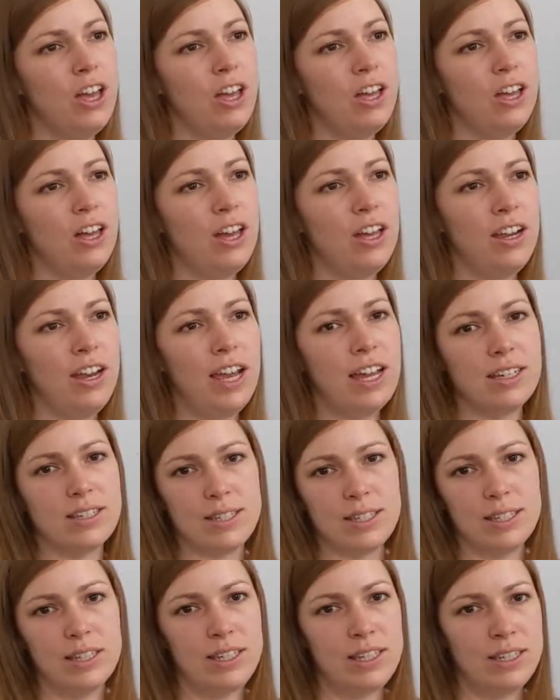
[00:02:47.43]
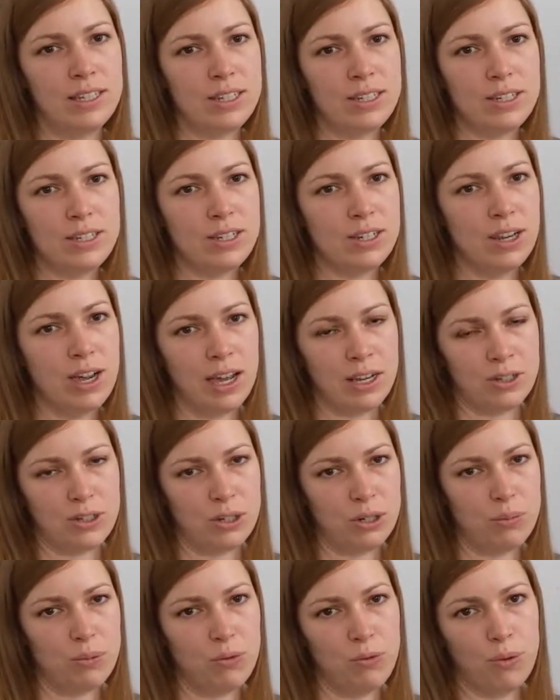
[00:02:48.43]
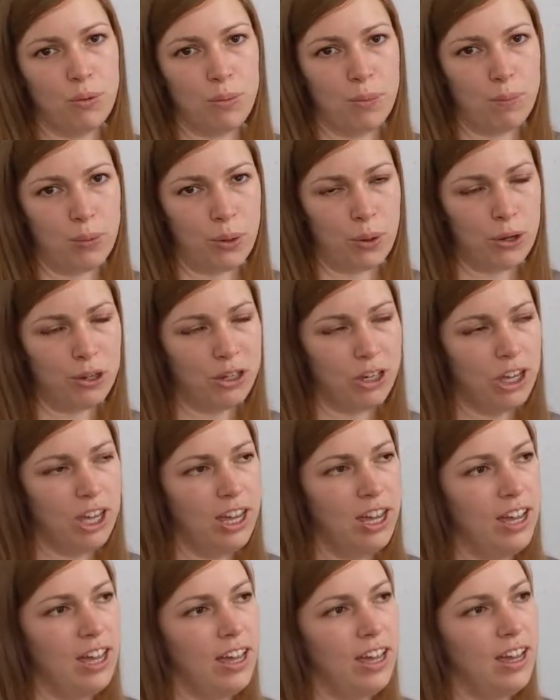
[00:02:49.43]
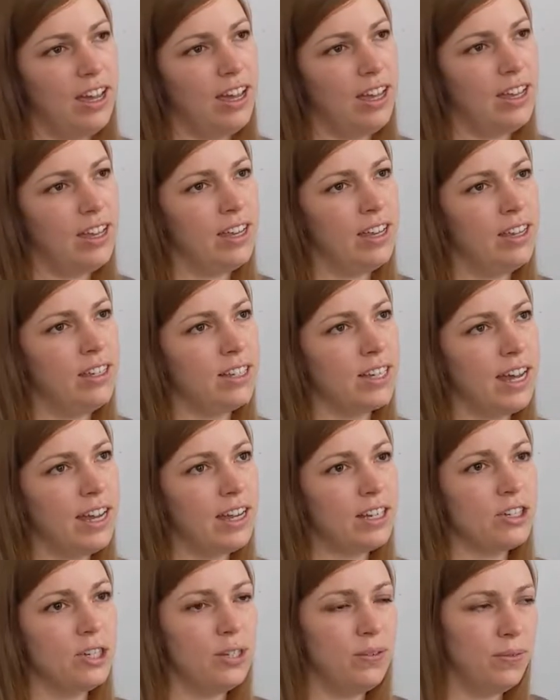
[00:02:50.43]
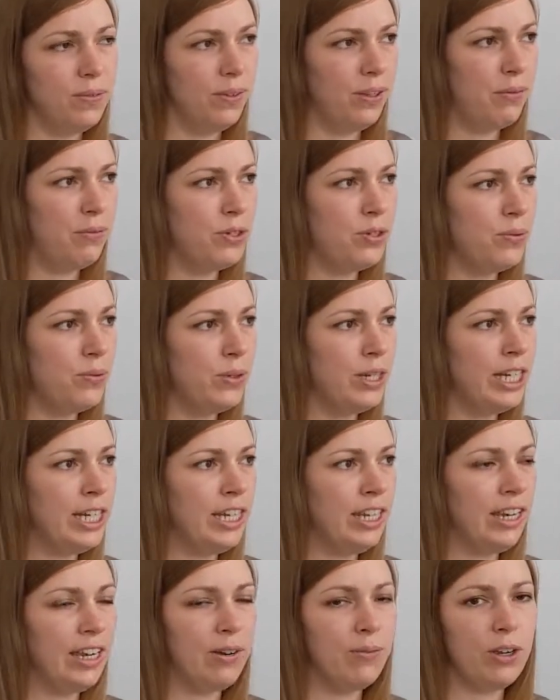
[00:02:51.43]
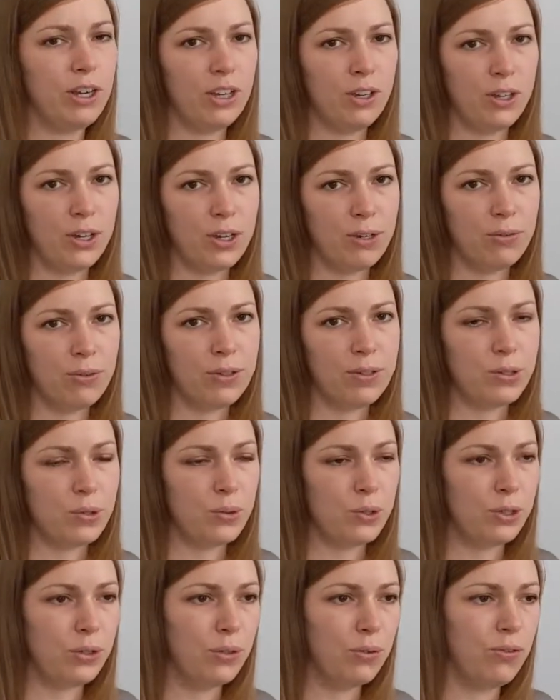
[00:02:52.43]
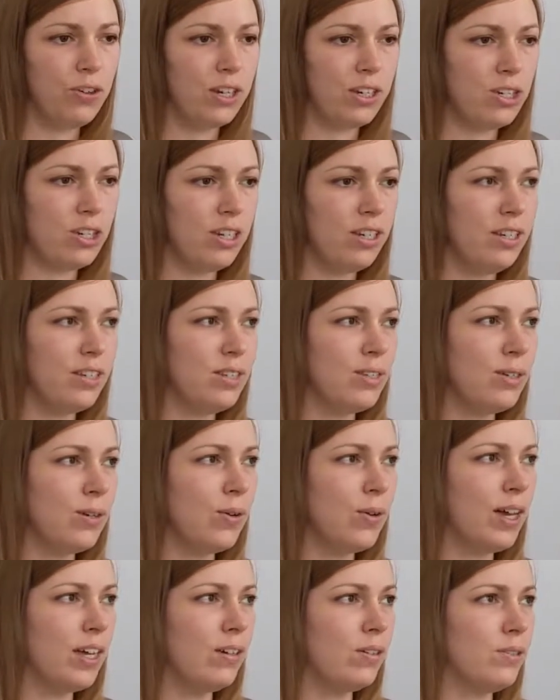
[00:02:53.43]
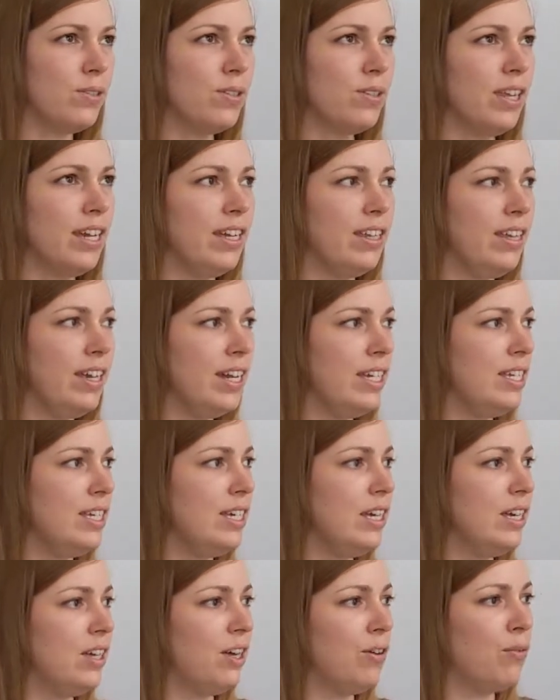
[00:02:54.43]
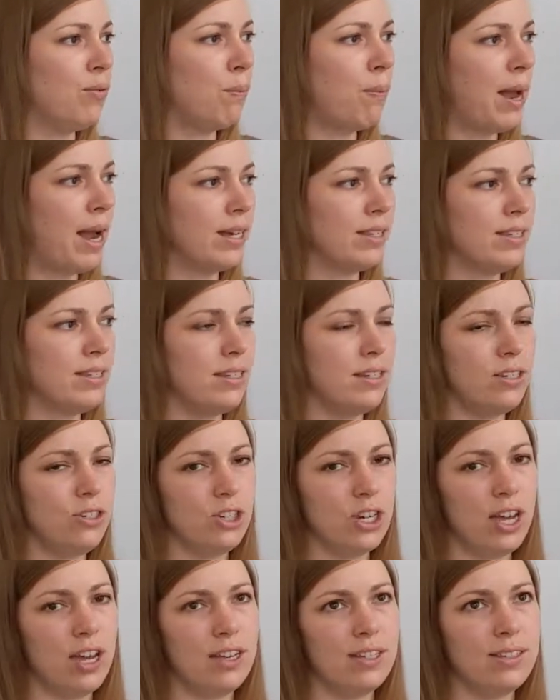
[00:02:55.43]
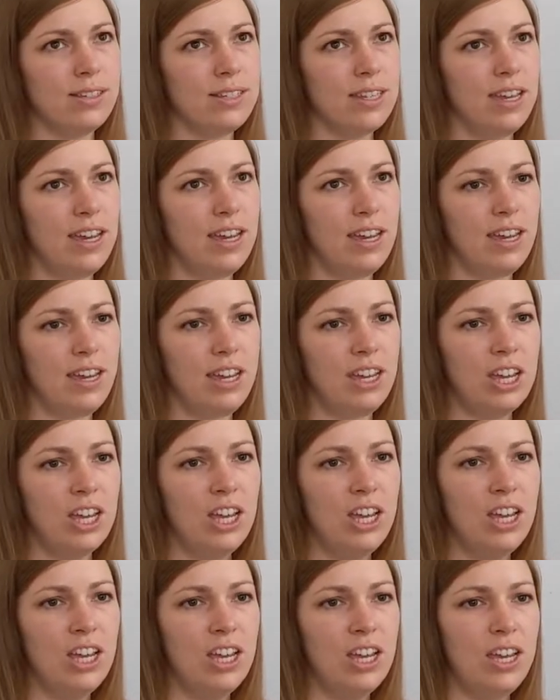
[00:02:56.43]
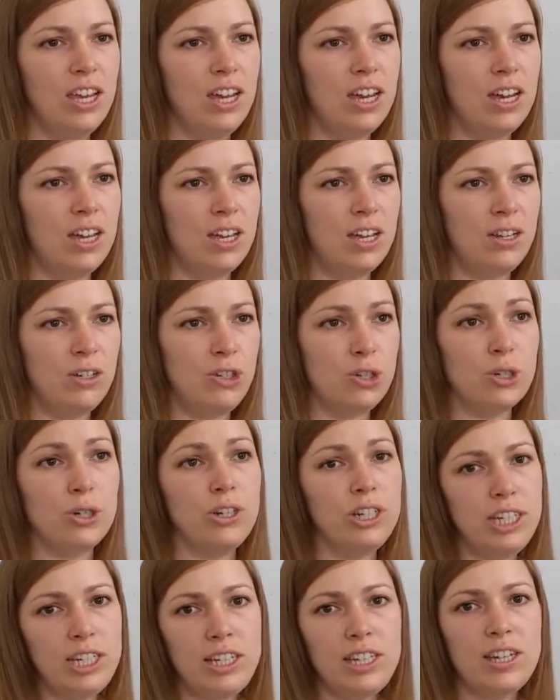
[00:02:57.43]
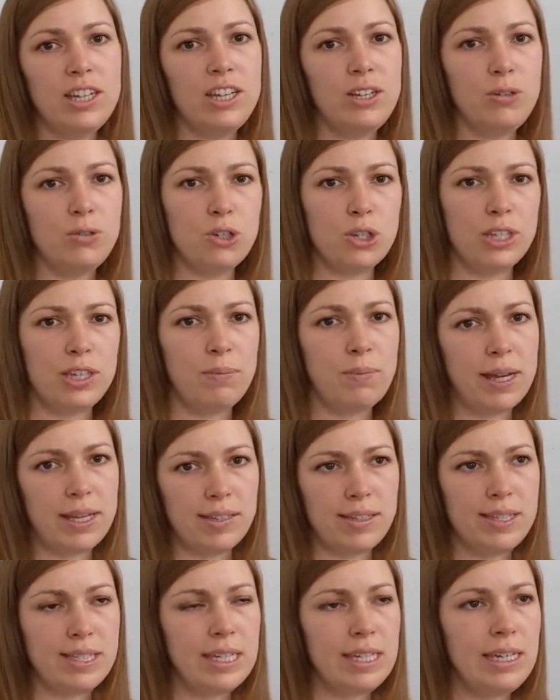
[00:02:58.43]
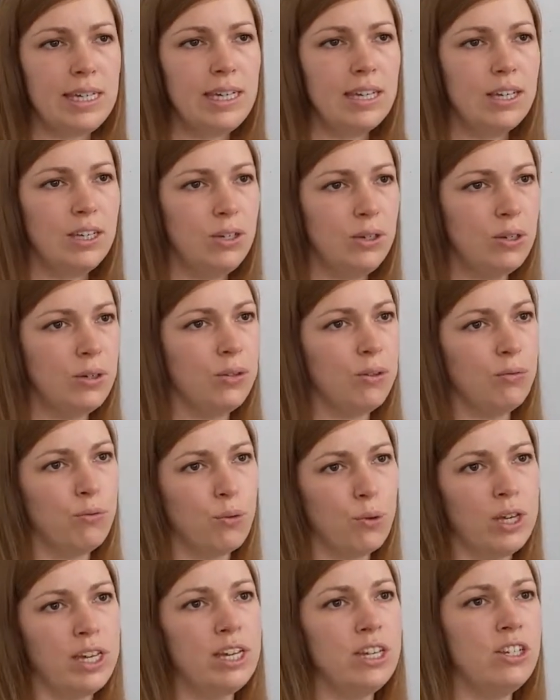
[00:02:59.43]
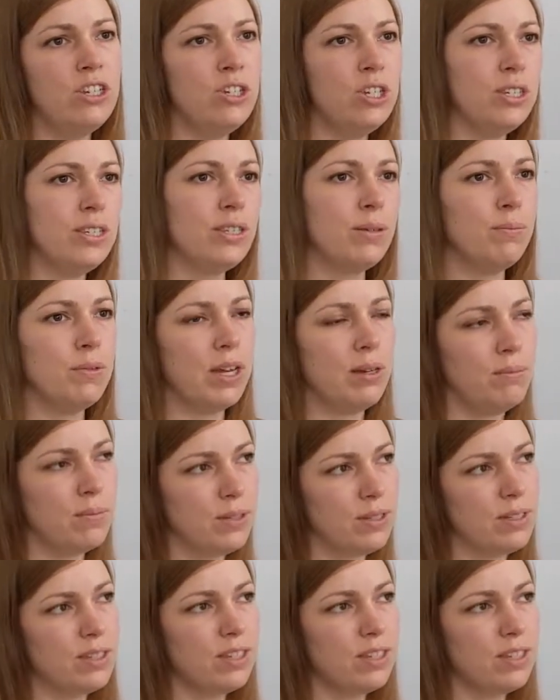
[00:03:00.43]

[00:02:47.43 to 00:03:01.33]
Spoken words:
an excellent excerpt from a book. And I actually love to read, and I read a lot of historical fiction, so I also like the idea of passage as a journey, usually by sea. You know, the voyage is sometimes